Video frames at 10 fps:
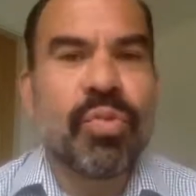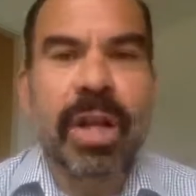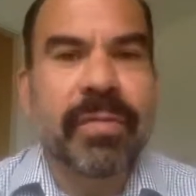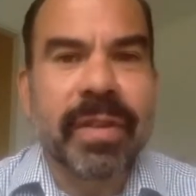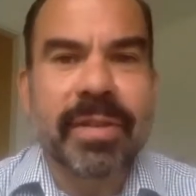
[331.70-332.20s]

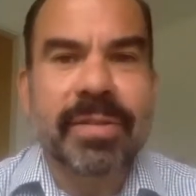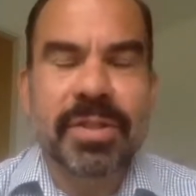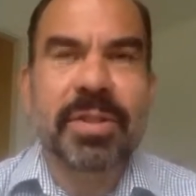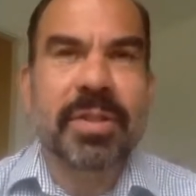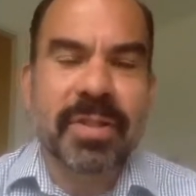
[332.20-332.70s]
relevant
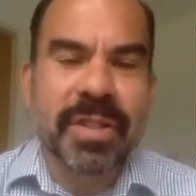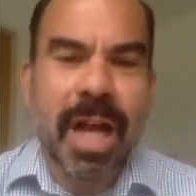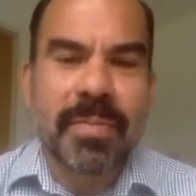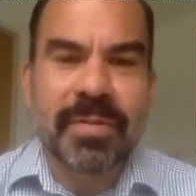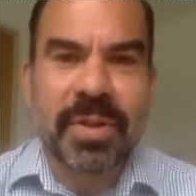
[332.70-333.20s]
to different
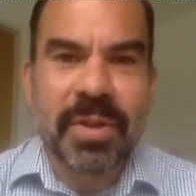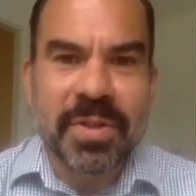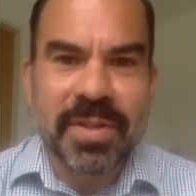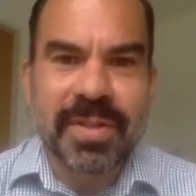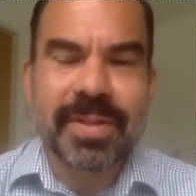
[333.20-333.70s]
types of
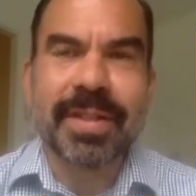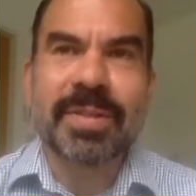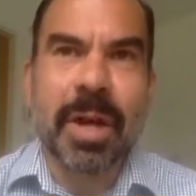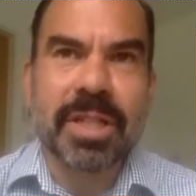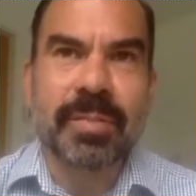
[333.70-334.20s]
users as
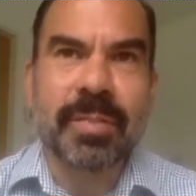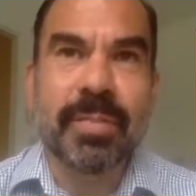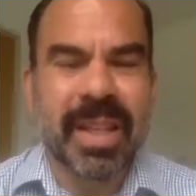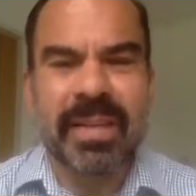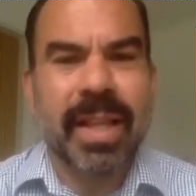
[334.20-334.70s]
possible.
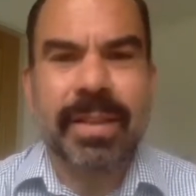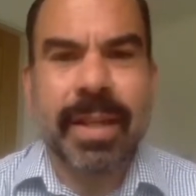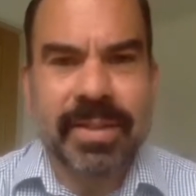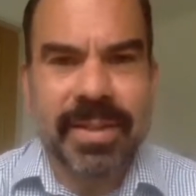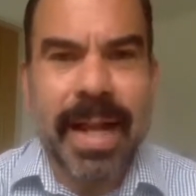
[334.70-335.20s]
But
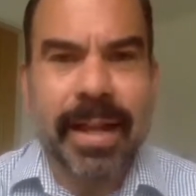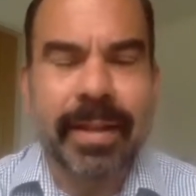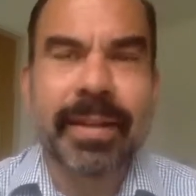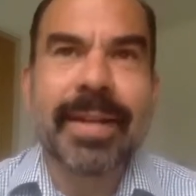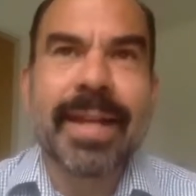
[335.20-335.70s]
they're static.
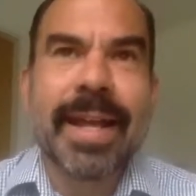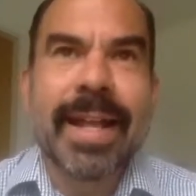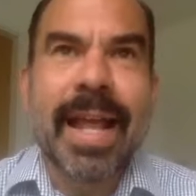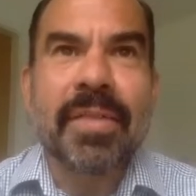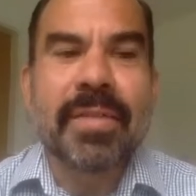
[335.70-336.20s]

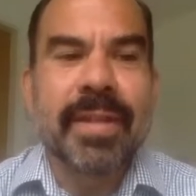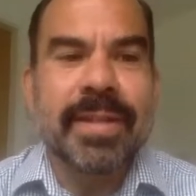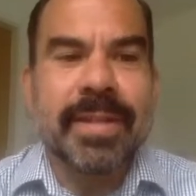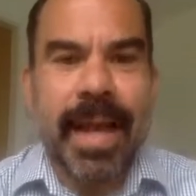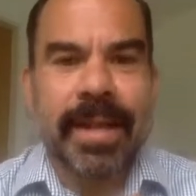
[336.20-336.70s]
Now,
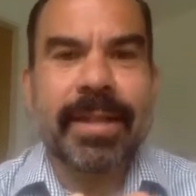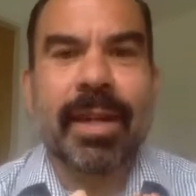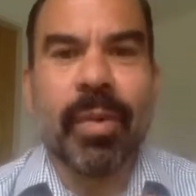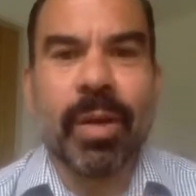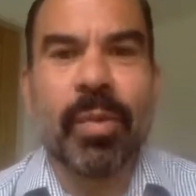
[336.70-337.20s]
the data
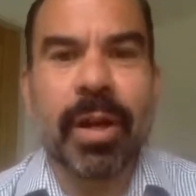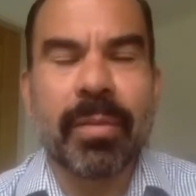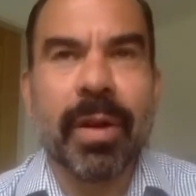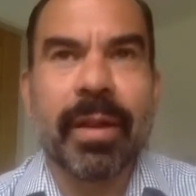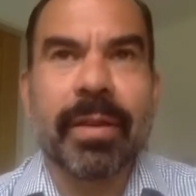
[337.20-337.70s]
that we
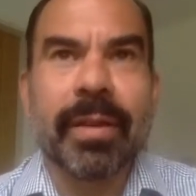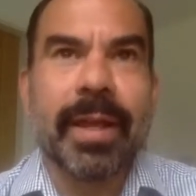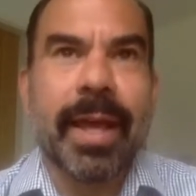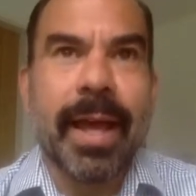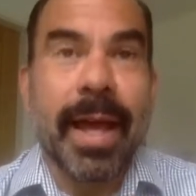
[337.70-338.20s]
work with,
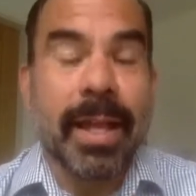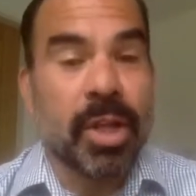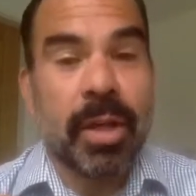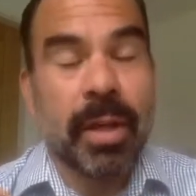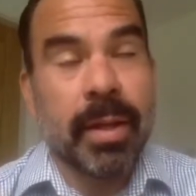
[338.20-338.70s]
and
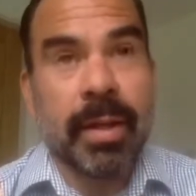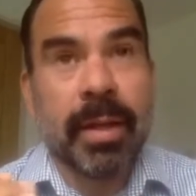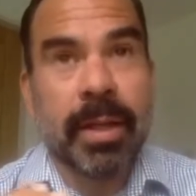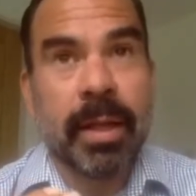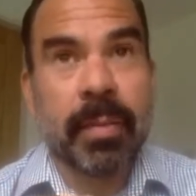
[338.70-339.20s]

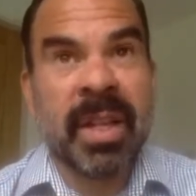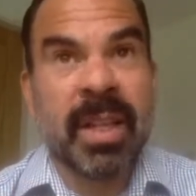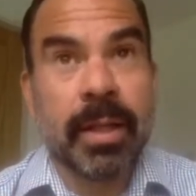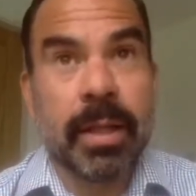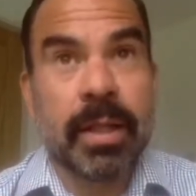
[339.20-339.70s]
there'll
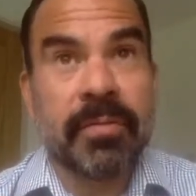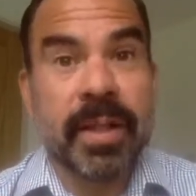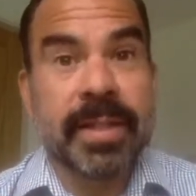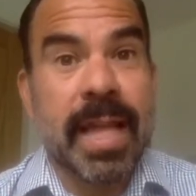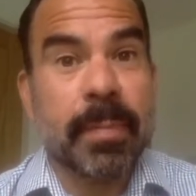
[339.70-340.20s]
be
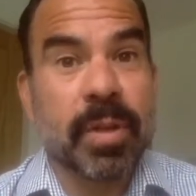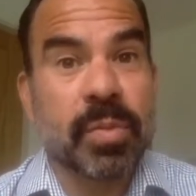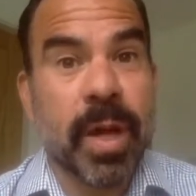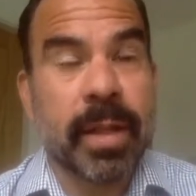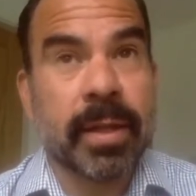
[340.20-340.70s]
different
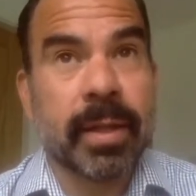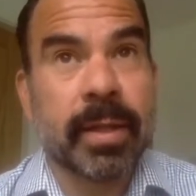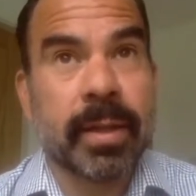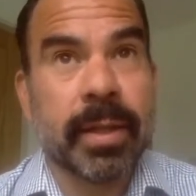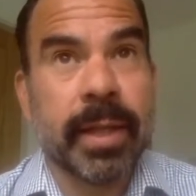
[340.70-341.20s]
examples where
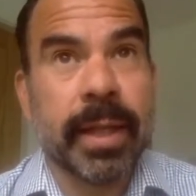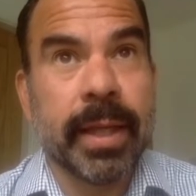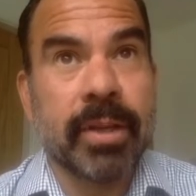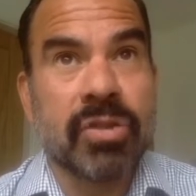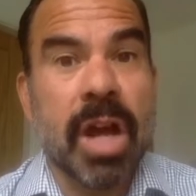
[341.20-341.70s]

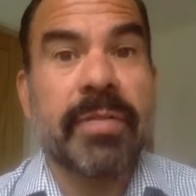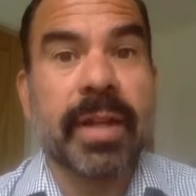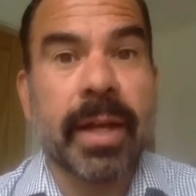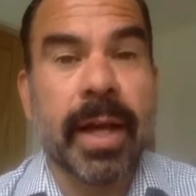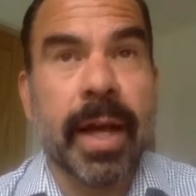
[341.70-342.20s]
the
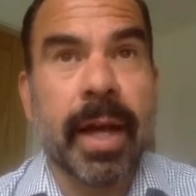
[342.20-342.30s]
traffic